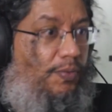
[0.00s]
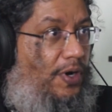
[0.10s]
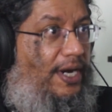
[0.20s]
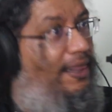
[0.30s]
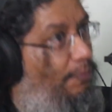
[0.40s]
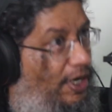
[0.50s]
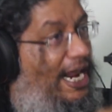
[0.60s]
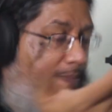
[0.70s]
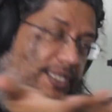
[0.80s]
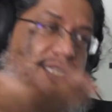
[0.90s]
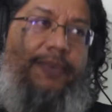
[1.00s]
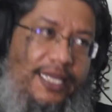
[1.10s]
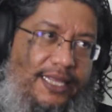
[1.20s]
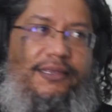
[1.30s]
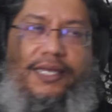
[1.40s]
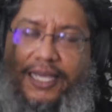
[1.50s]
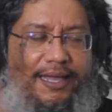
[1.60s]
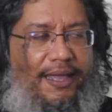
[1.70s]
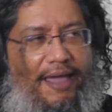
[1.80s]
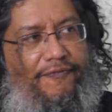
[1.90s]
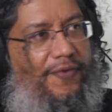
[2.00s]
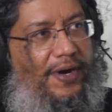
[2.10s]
and the word happens to be the F word.